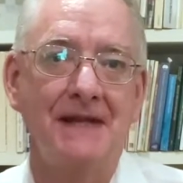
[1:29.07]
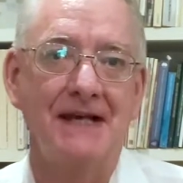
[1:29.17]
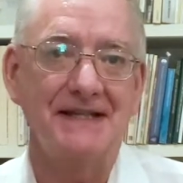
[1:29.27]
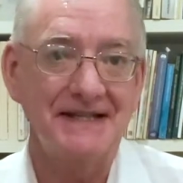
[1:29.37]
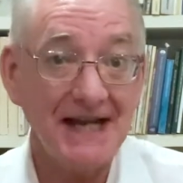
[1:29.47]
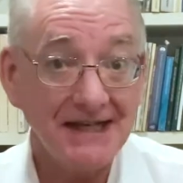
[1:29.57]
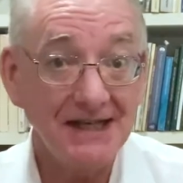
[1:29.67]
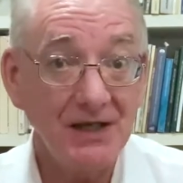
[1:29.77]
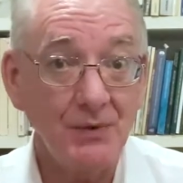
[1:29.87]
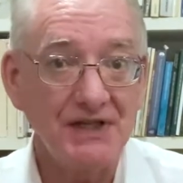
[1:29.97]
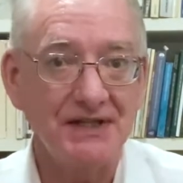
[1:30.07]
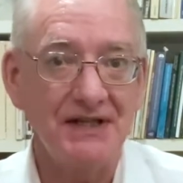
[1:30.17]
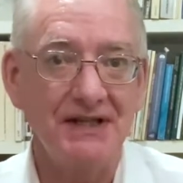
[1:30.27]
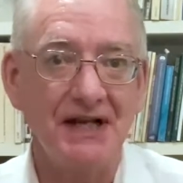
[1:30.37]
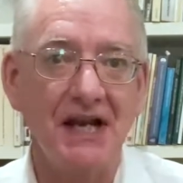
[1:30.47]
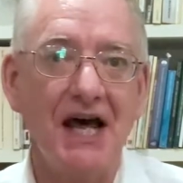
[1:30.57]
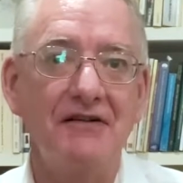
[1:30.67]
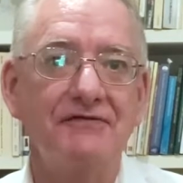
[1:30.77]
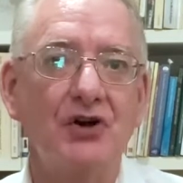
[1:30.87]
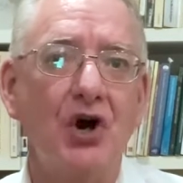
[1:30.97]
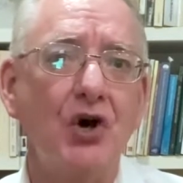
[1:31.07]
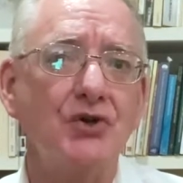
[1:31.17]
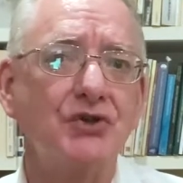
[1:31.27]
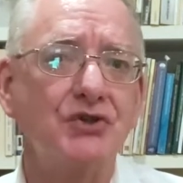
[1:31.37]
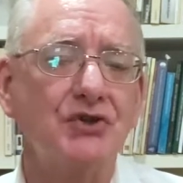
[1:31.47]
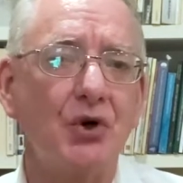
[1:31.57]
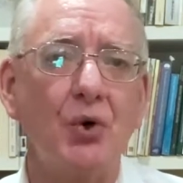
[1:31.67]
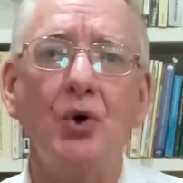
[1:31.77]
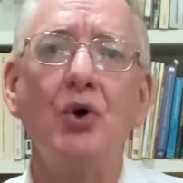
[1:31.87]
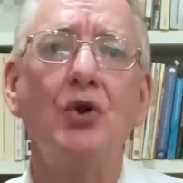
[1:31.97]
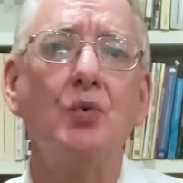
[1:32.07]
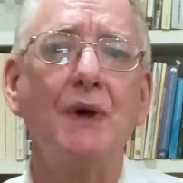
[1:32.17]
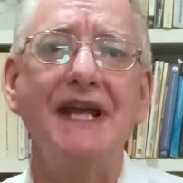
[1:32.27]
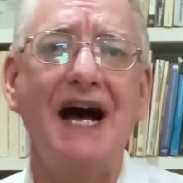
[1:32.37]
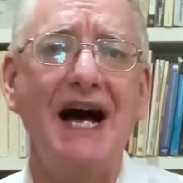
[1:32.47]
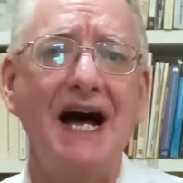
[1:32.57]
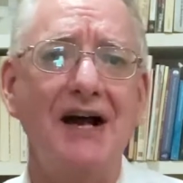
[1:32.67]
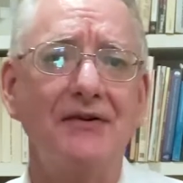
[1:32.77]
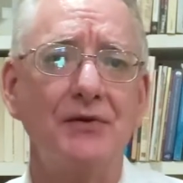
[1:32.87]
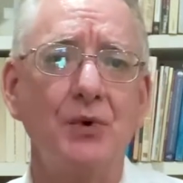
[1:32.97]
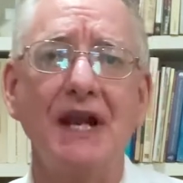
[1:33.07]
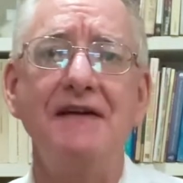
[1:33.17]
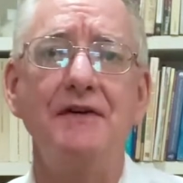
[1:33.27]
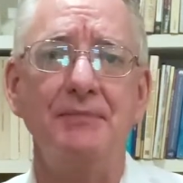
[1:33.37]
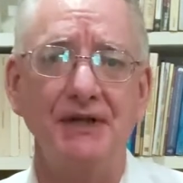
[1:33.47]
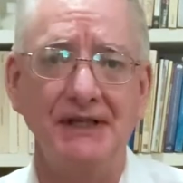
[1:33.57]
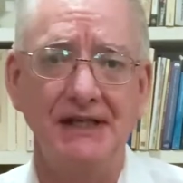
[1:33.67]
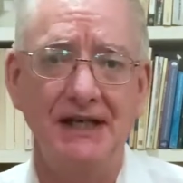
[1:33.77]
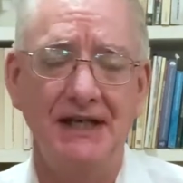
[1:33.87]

And suddenly we see that love costs all we are and will ever be,